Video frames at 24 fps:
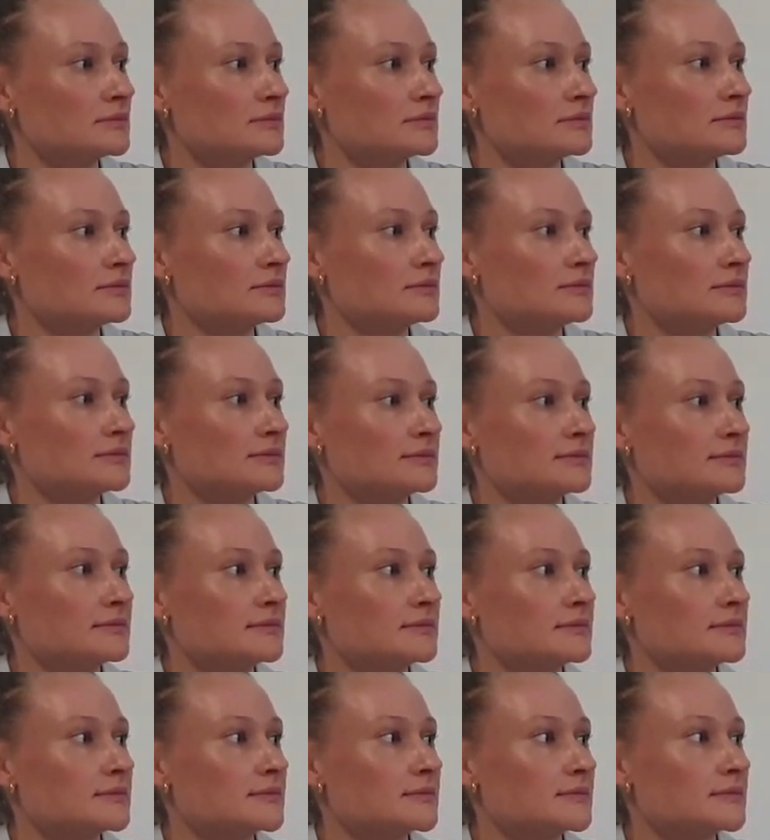
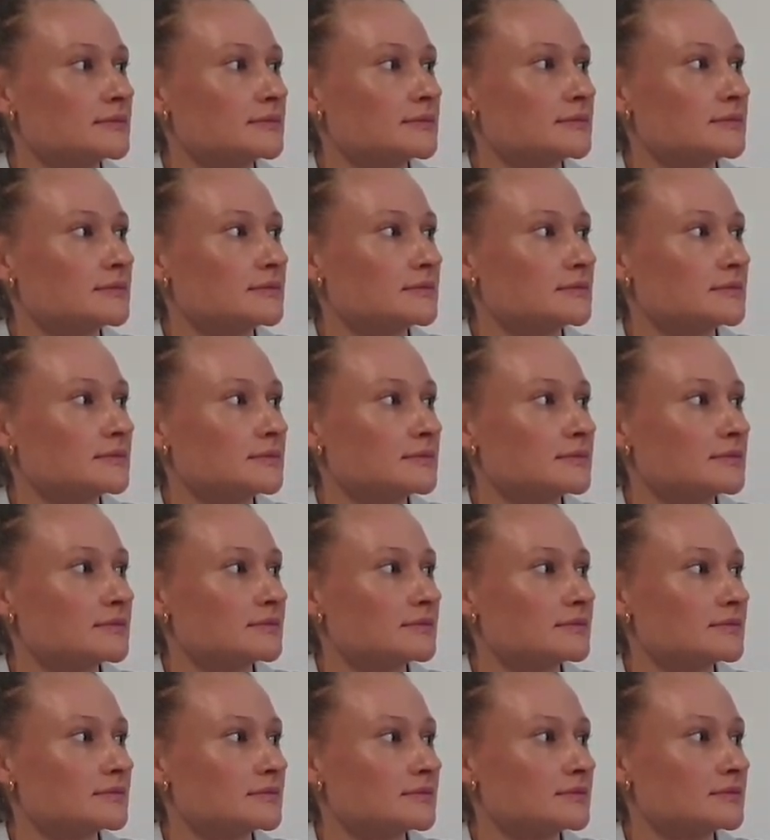
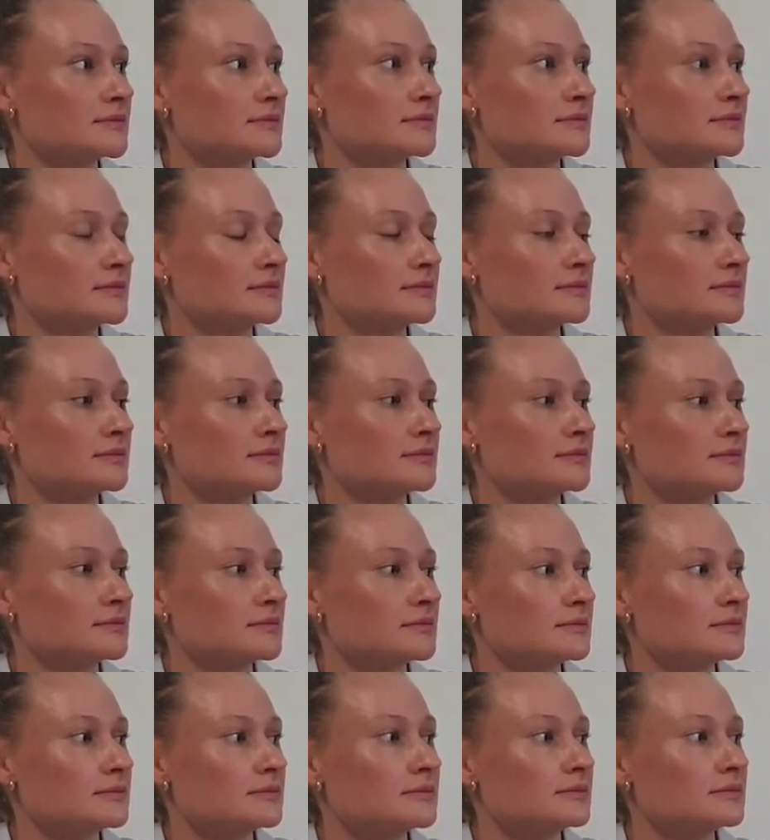
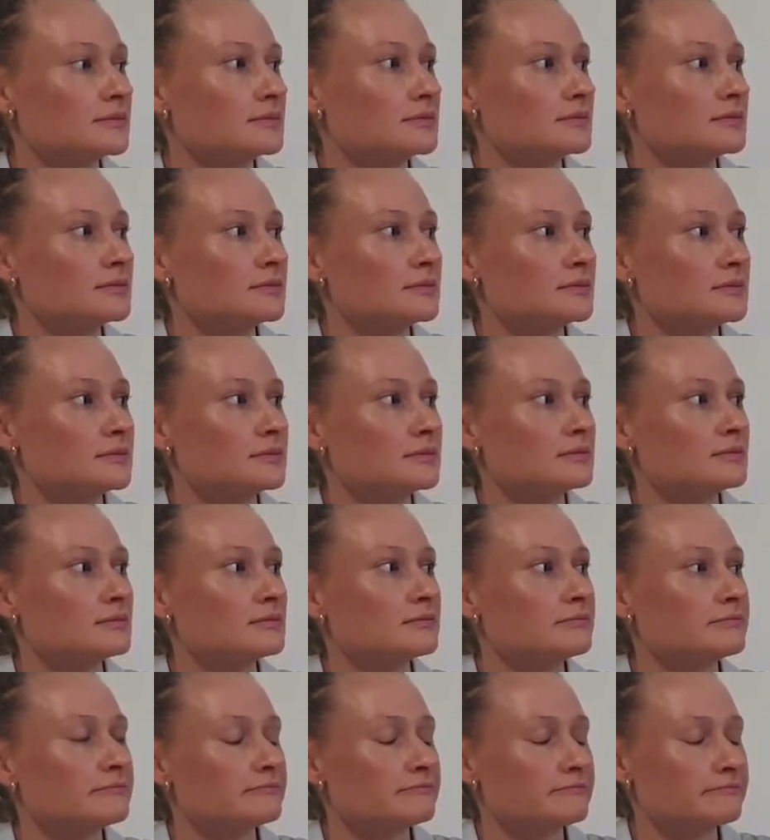
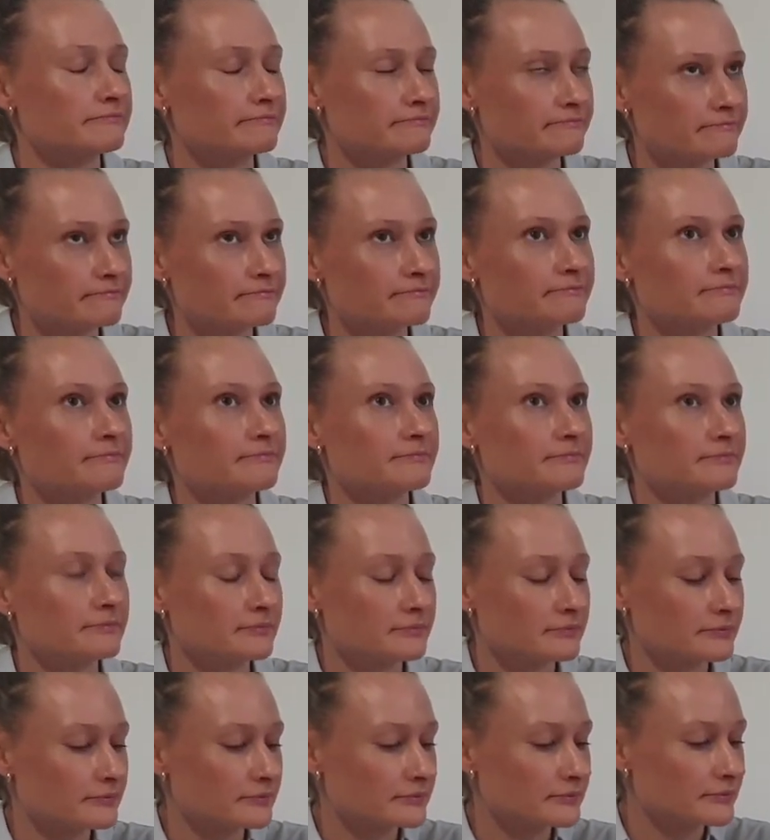
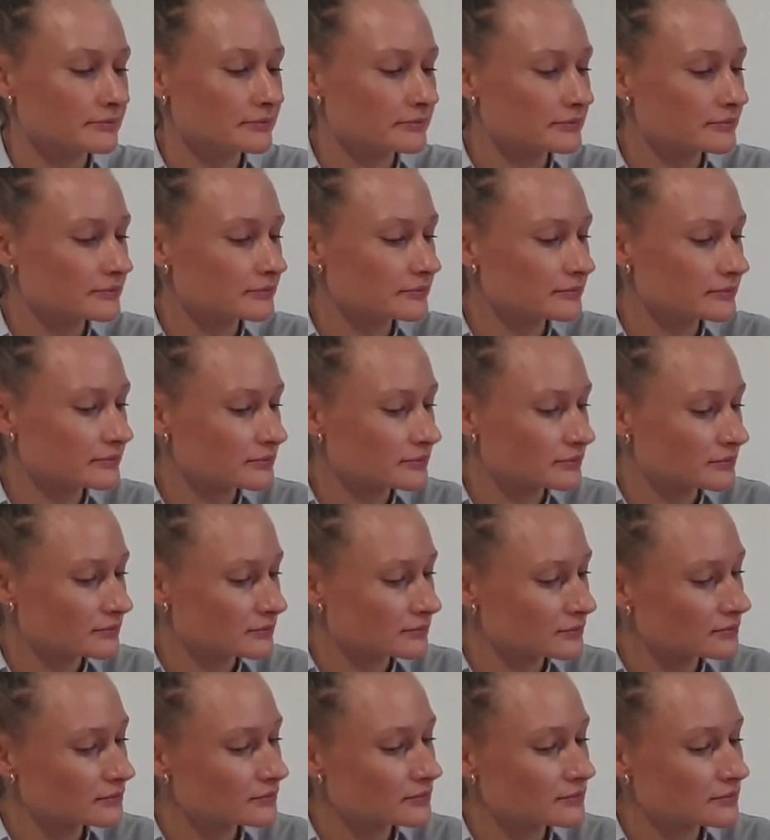
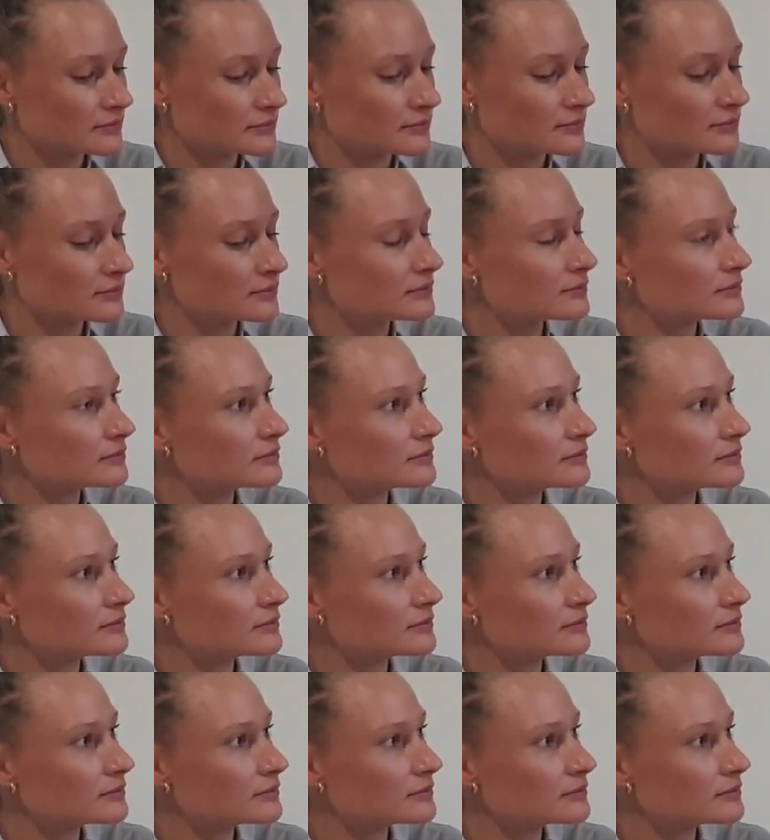(not speaking)